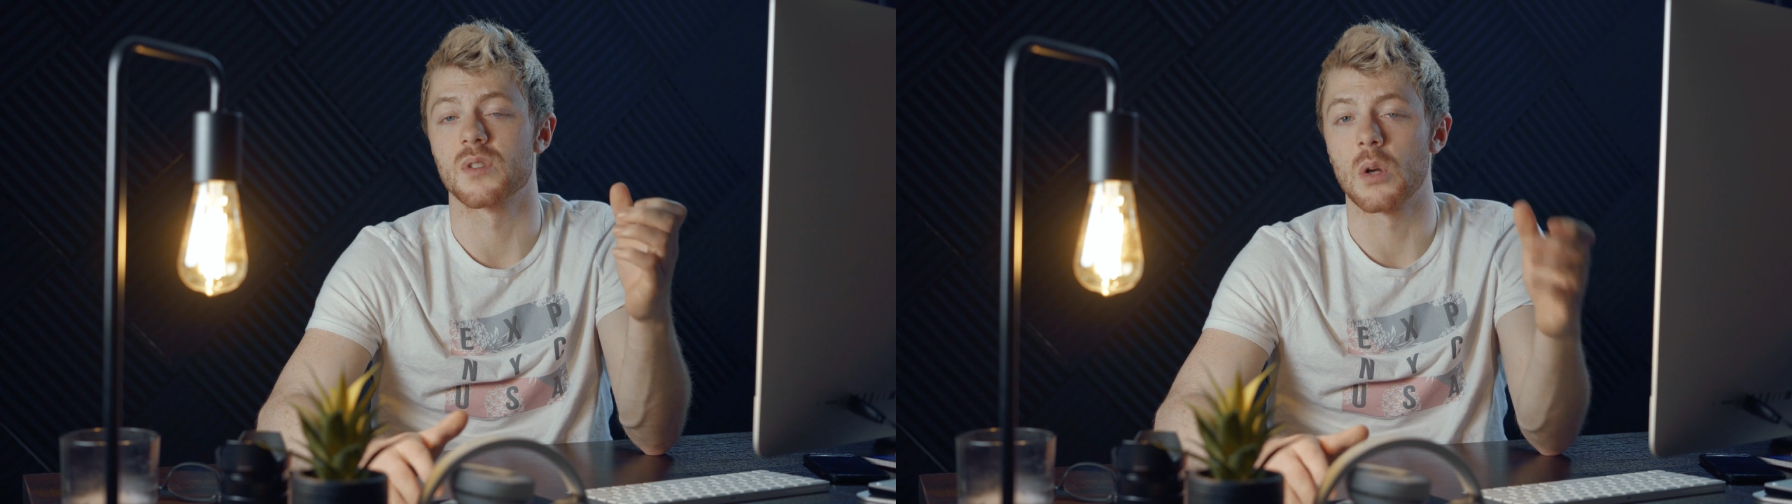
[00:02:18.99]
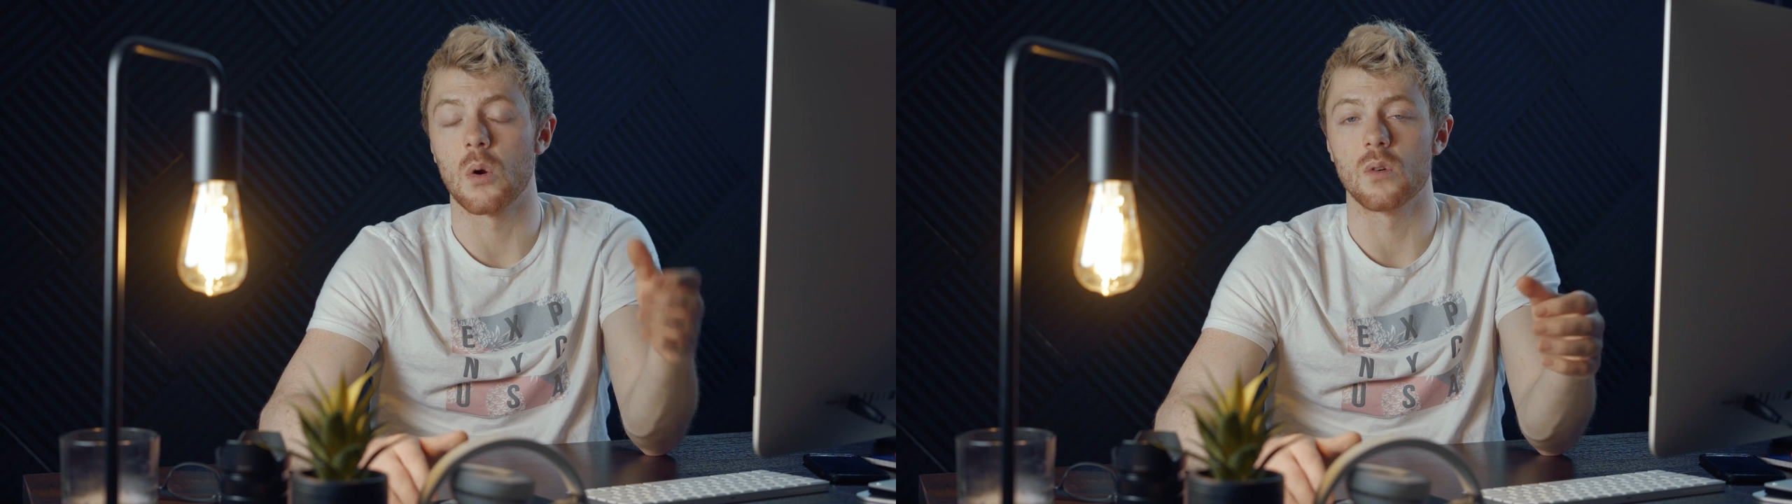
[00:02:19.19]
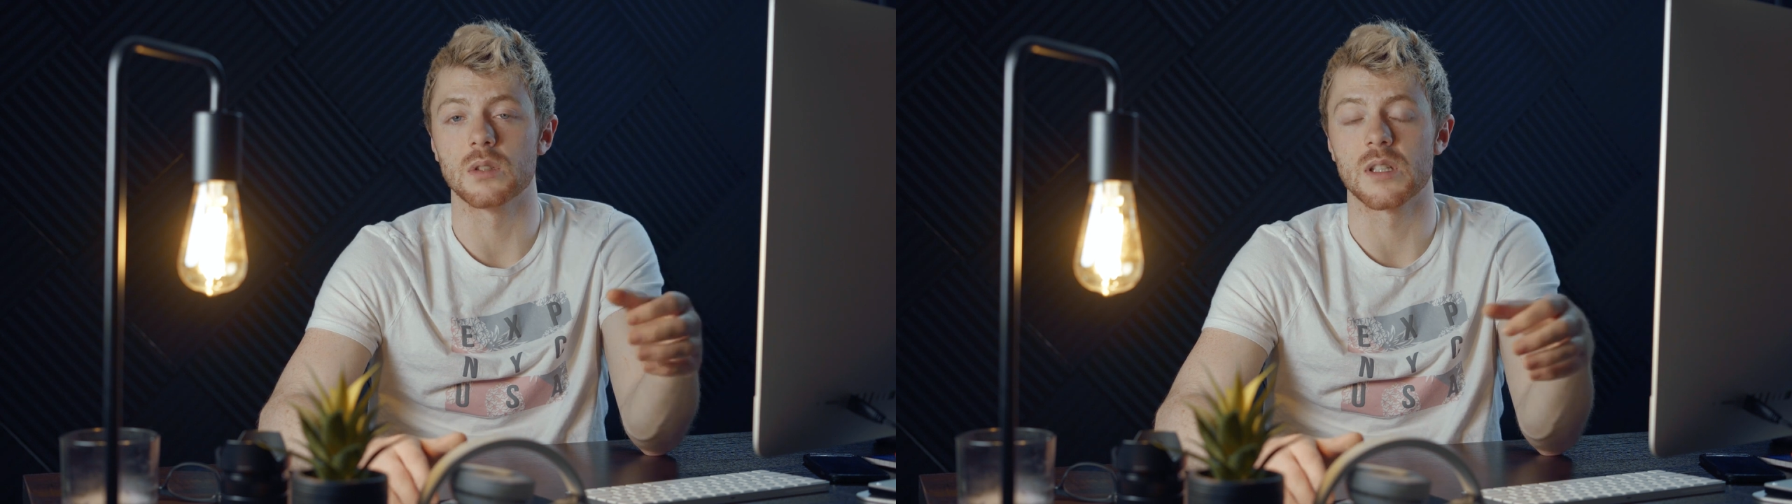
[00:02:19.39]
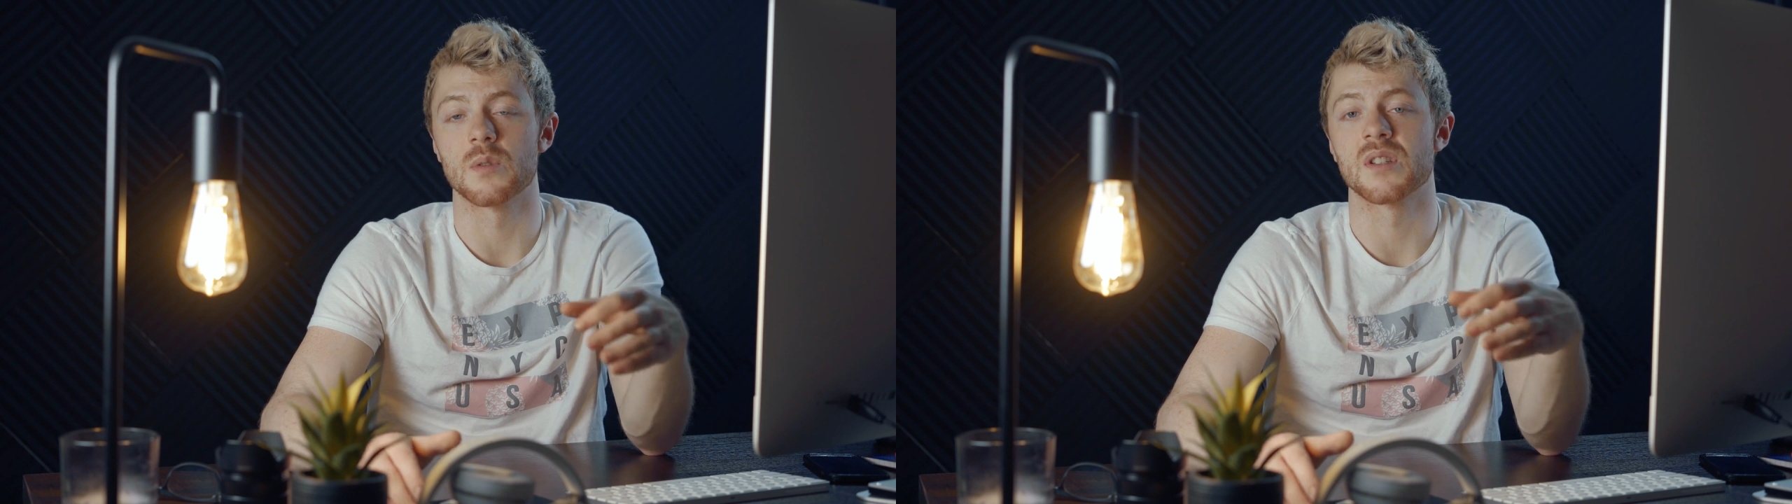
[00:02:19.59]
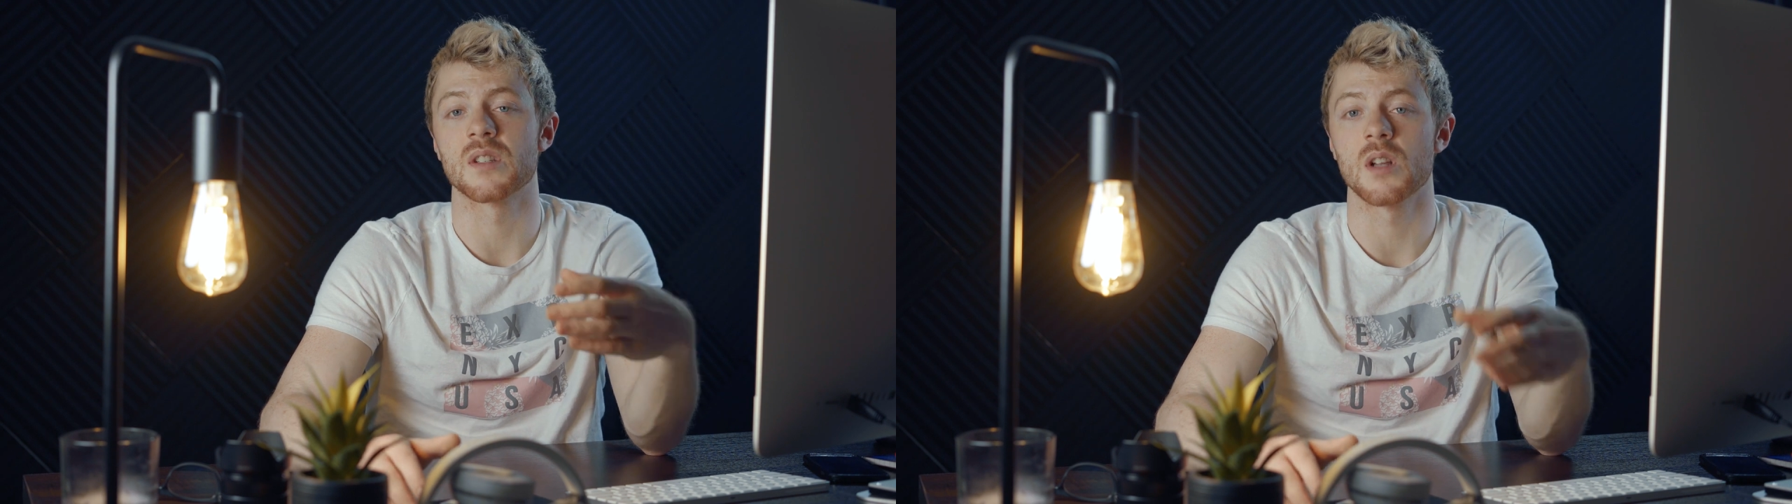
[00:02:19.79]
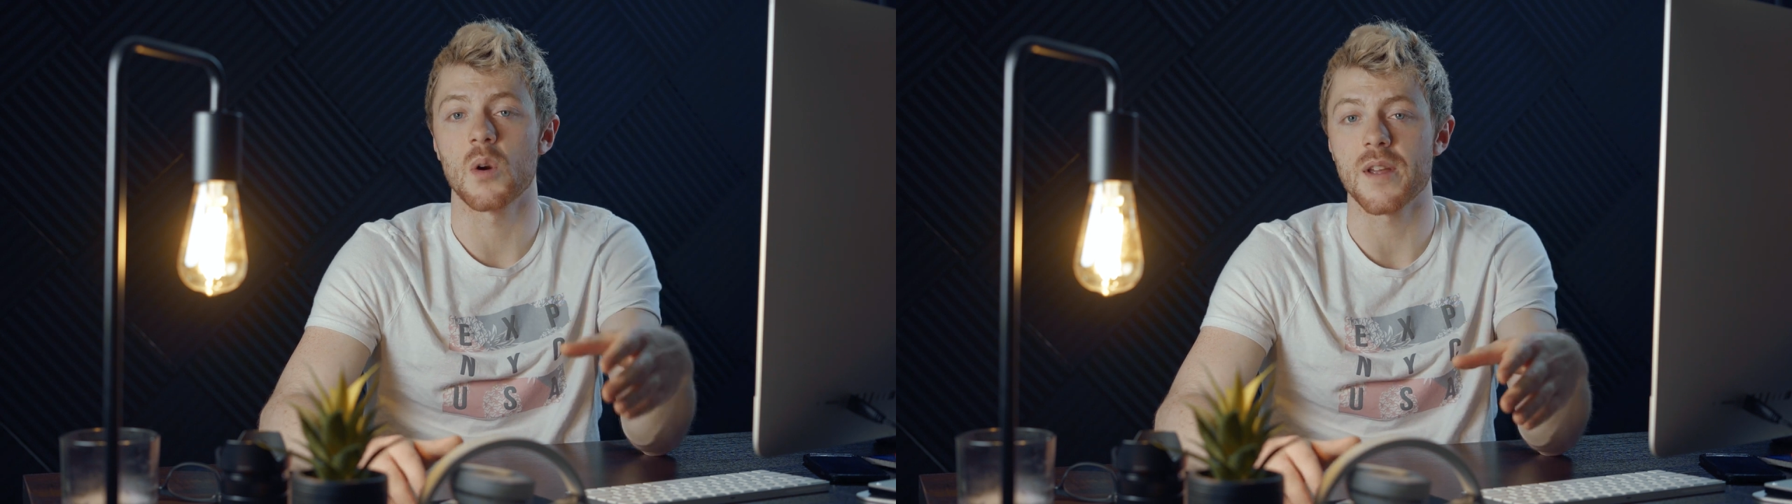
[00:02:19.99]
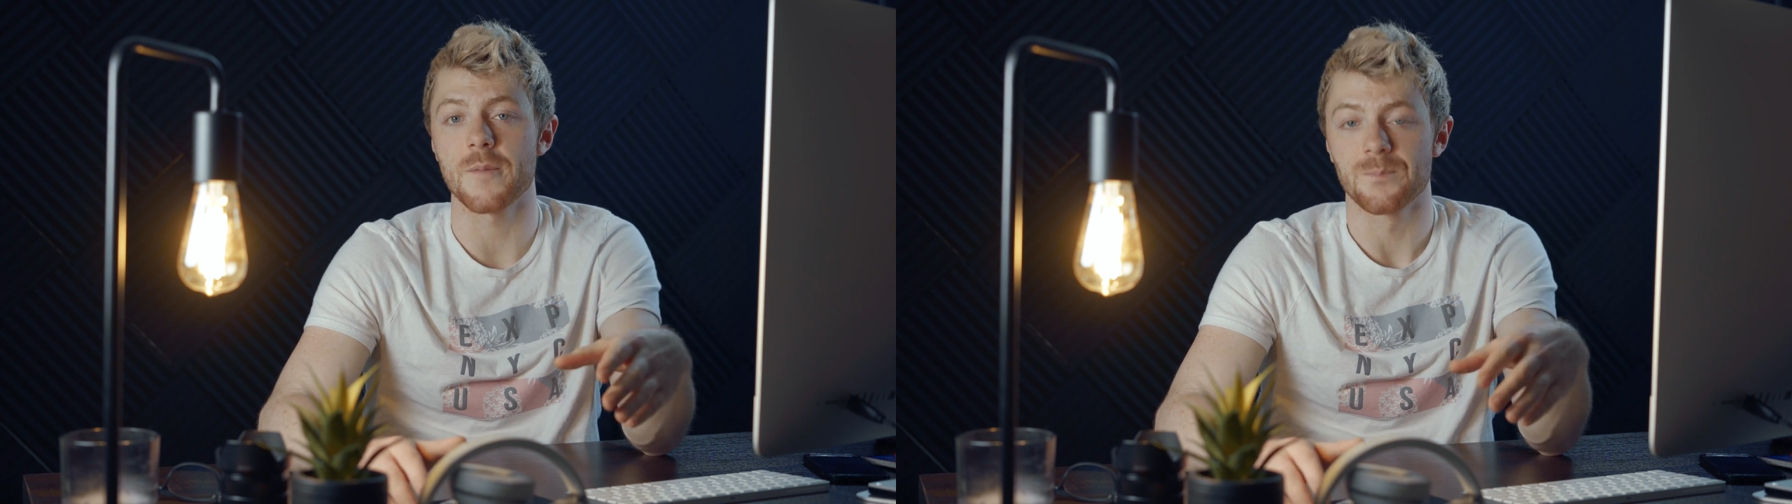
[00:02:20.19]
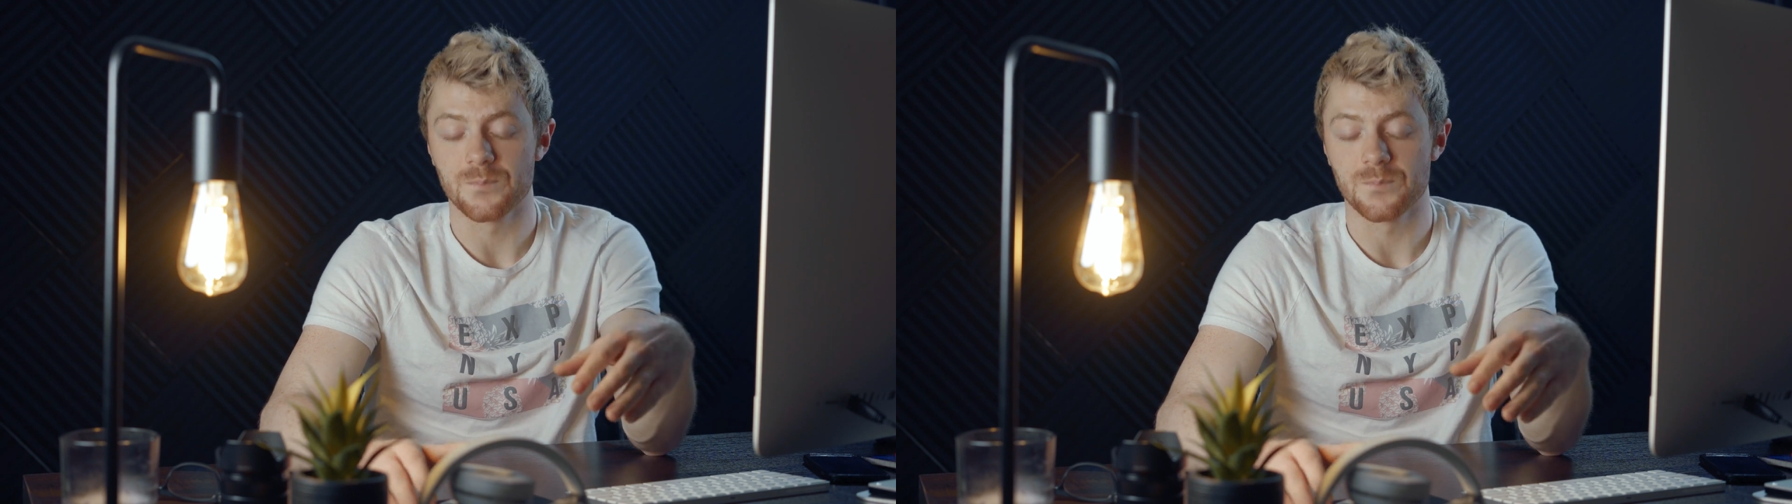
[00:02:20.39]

cold, it was snowy.